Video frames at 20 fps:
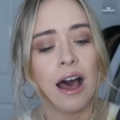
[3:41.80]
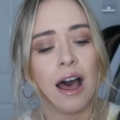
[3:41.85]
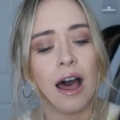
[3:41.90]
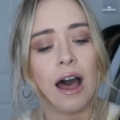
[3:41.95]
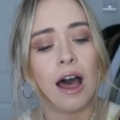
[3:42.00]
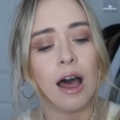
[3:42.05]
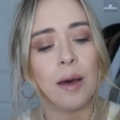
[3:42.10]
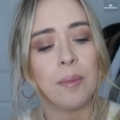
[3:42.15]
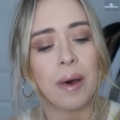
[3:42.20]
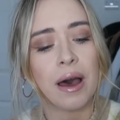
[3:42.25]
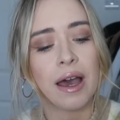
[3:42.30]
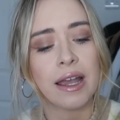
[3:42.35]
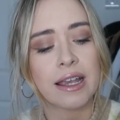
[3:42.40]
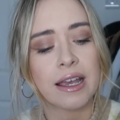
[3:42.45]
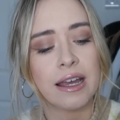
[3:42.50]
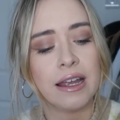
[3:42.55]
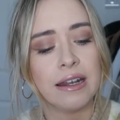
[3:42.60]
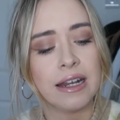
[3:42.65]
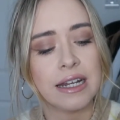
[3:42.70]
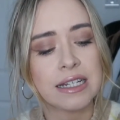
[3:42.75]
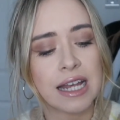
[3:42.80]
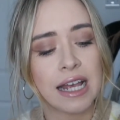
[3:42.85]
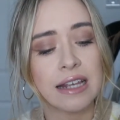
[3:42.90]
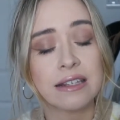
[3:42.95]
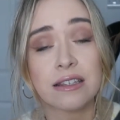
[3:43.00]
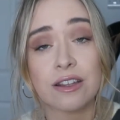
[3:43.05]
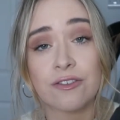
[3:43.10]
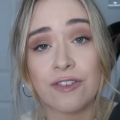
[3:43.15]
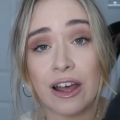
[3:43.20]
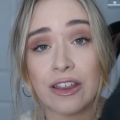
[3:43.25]
I can attest
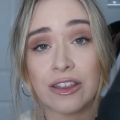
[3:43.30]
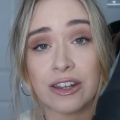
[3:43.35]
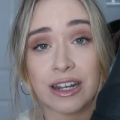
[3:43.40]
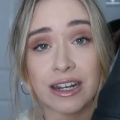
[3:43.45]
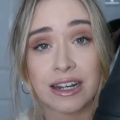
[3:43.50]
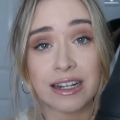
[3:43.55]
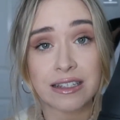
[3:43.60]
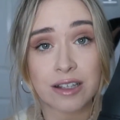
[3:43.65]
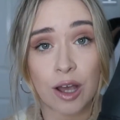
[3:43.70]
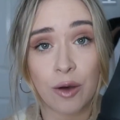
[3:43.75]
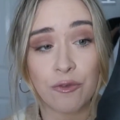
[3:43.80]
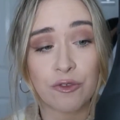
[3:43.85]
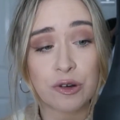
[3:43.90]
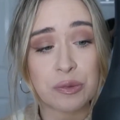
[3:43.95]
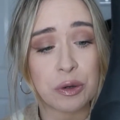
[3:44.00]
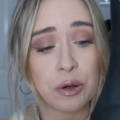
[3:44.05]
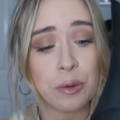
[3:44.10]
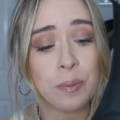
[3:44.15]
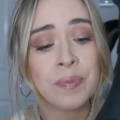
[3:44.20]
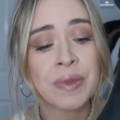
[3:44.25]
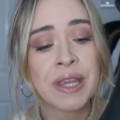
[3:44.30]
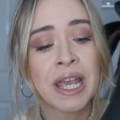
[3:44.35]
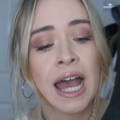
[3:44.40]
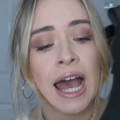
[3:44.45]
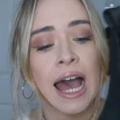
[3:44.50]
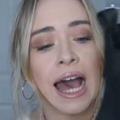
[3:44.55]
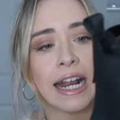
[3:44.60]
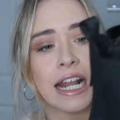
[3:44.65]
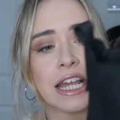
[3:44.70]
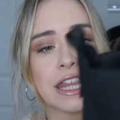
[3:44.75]
to the fact that it is comfortable.
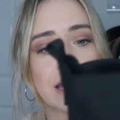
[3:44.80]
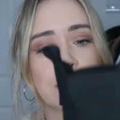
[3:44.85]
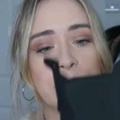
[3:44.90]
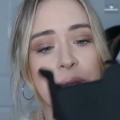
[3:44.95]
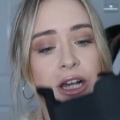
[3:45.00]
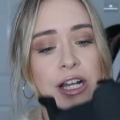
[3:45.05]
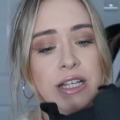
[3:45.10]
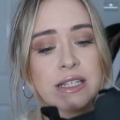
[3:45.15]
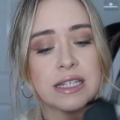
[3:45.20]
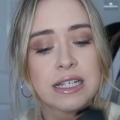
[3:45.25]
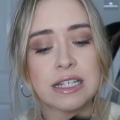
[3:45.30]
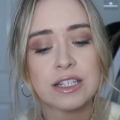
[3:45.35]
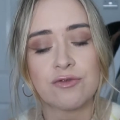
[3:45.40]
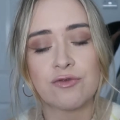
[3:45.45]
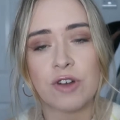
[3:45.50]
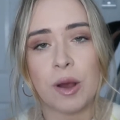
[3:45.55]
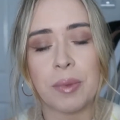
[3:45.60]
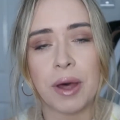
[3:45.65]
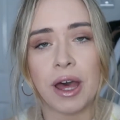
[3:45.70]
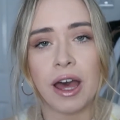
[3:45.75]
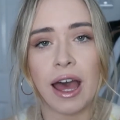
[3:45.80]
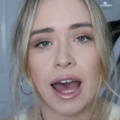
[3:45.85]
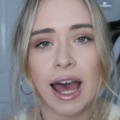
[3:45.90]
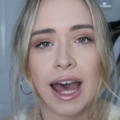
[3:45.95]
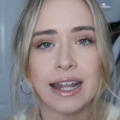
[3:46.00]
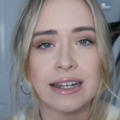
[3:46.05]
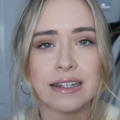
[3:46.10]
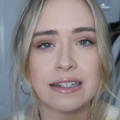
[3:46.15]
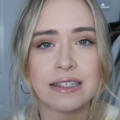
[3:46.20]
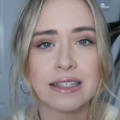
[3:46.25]
And I think because these are rubber
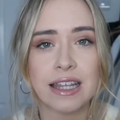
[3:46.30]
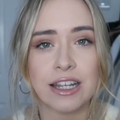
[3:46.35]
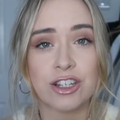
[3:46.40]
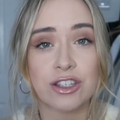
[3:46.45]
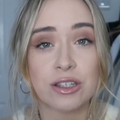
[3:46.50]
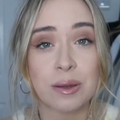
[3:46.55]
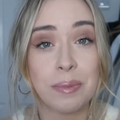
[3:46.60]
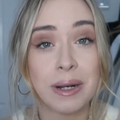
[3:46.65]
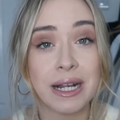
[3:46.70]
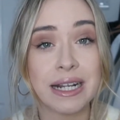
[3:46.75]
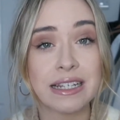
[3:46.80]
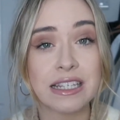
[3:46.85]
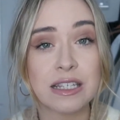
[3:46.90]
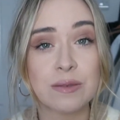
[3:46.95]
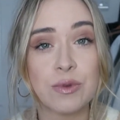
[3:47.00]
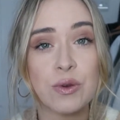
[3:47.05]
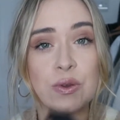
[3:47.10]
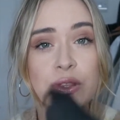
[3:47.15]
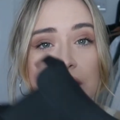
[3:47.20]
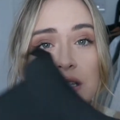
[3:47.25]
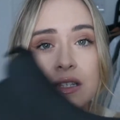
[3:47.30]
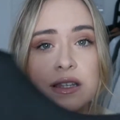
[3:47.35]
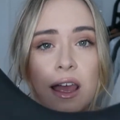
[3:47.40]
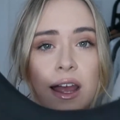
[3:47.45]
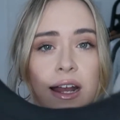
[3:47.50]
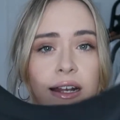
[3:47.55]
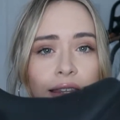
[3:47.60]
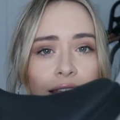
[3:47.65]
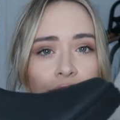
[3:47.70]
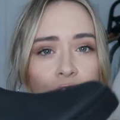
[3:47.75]
and they're just completely smooth
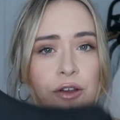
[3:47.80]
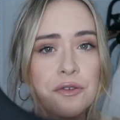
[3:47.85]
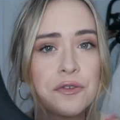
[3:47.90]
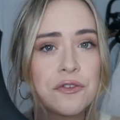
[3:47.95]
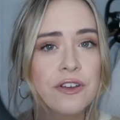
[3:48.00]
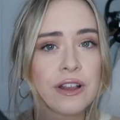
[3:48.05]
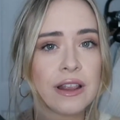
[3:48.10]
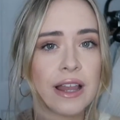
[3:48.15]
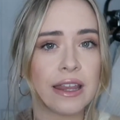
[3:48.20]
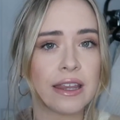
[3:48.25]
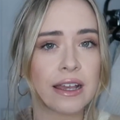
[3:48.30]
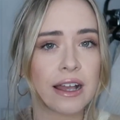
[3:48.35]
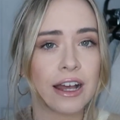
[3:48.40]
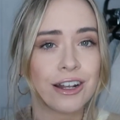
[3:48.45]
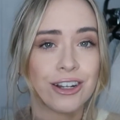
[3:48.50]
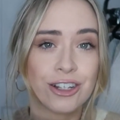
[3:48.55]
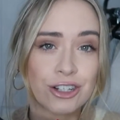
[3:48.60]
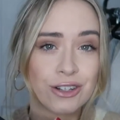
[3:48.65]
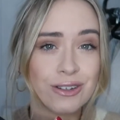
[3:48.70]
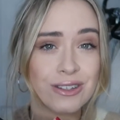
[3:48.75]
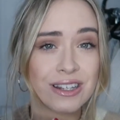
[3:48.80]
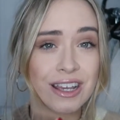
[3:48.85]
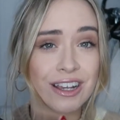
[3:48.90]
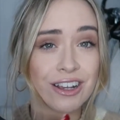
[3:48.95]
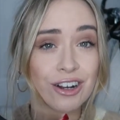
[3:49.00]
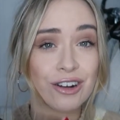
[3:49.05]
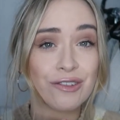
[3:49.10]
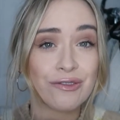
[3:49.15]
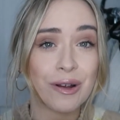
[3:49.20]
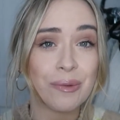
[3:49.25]
inside, they don't feel like the kind of shoes that are
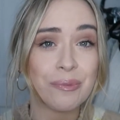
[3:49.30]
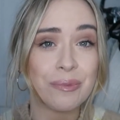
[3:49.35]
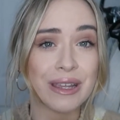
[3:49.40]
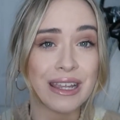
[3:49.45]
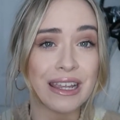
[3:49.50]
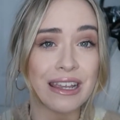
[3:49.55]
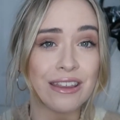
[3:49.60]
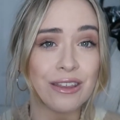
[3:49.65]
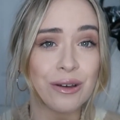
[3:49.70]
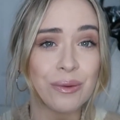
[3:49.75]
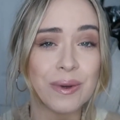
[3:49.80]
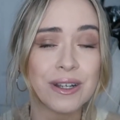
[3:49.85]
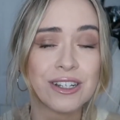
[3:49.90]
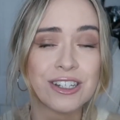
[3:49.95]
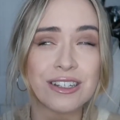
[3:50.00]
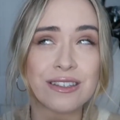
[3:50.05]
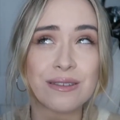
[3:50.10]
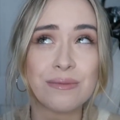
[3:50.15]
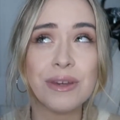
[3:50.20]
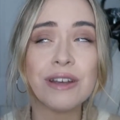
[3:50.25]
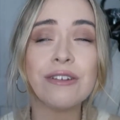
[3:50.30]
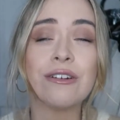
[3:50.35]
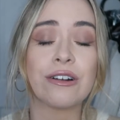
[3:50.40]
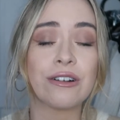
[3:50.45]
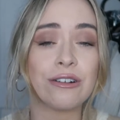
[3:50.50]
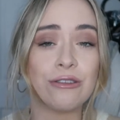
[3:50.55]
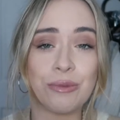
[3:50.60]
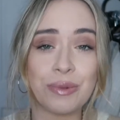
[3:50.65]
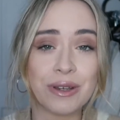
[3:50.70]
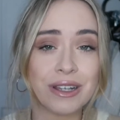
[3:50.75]
going to rub me either, which is a
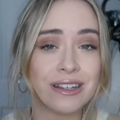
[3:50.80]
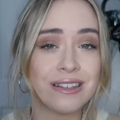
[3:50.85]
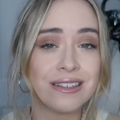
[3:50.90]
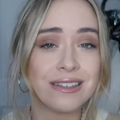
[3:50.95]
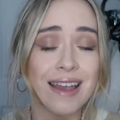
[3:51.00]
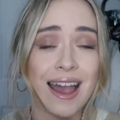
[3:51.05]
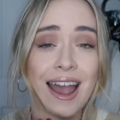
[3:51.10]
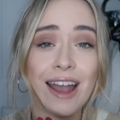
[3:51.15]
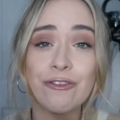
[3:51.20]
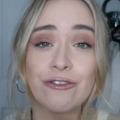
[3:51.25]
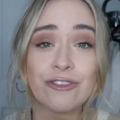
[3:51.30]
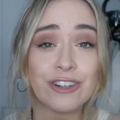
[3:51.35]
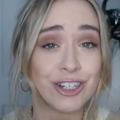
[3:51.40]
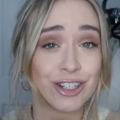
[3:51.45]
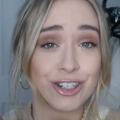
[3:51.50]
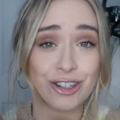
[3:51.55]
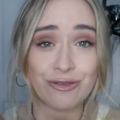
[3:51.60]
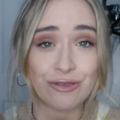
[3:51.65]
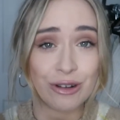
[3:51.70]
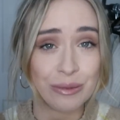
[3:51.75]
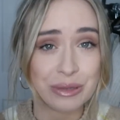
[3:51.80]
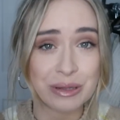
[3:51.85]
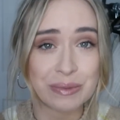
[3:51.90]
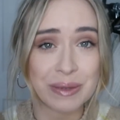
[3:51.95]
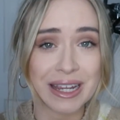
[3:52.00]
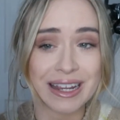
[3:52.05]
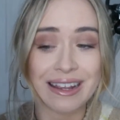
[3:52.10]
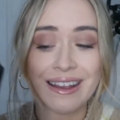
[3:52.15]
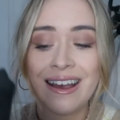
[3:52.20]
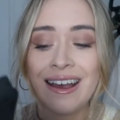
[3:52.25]
miracle, because every shoe rubs
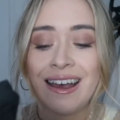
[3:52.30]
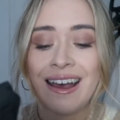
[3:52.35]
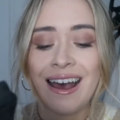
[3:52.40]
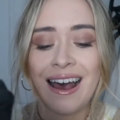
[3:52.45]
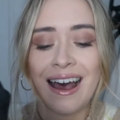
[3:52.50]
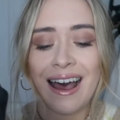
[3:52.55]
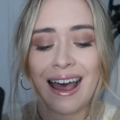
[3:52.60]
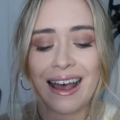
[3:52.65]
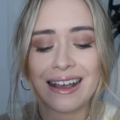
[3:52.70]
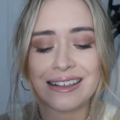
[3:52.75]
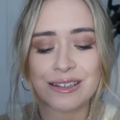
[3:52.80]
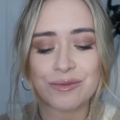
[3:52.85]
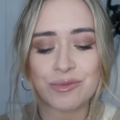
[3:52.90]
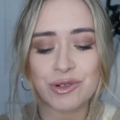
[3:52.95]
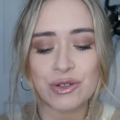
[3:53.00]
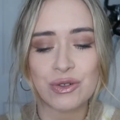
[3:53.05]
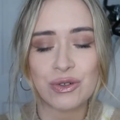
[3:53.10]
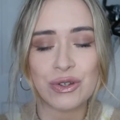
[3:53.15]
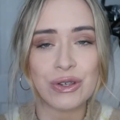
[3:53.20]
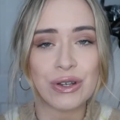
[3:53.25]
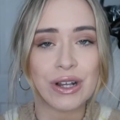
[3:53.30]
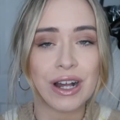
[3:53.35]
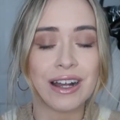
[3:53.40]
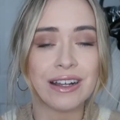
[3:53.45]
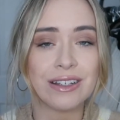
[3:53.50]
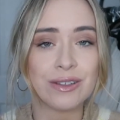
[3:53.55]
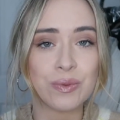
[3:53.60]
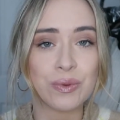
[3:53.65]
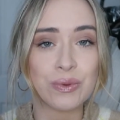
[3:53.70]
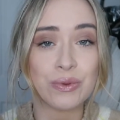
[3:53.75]
me, as I'm sure you
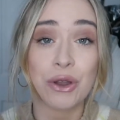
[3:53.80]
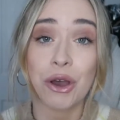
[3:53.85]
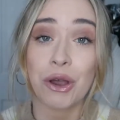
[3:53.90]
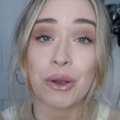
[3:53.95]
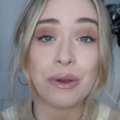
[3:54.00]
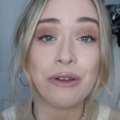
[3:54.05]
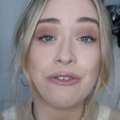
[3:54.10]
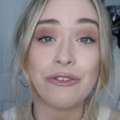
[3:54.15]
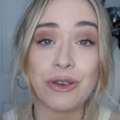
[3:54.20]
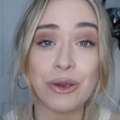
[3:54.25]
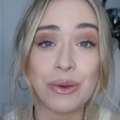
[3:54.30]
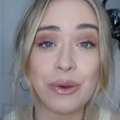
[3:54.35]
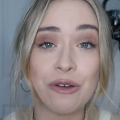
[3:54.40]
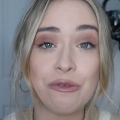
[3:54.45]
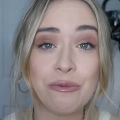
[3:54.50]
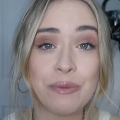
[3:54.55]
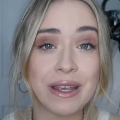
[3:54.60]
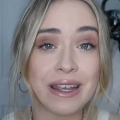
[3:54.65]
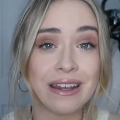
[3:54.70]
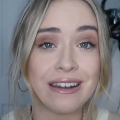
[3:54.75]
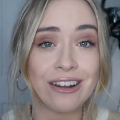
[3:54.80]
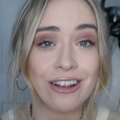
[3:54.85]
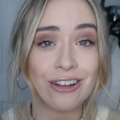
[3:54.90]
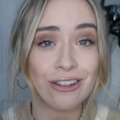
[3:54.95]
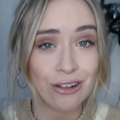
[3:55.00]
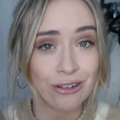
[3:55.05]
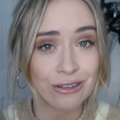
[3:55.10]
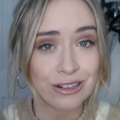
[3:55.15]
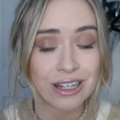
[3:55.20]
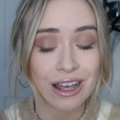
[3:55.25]
guys will know if you have been a
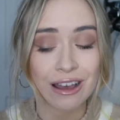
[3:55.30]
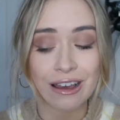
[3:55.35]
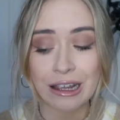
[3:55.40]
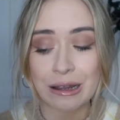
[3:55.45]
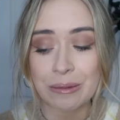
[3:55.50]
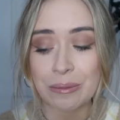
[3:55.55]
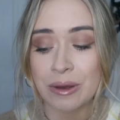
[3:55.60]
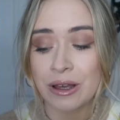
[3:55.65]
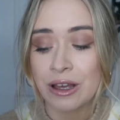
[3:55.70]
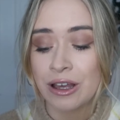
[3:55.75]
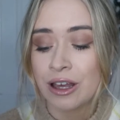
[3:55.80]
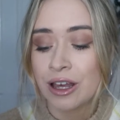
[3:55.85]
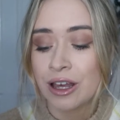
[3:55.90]
long time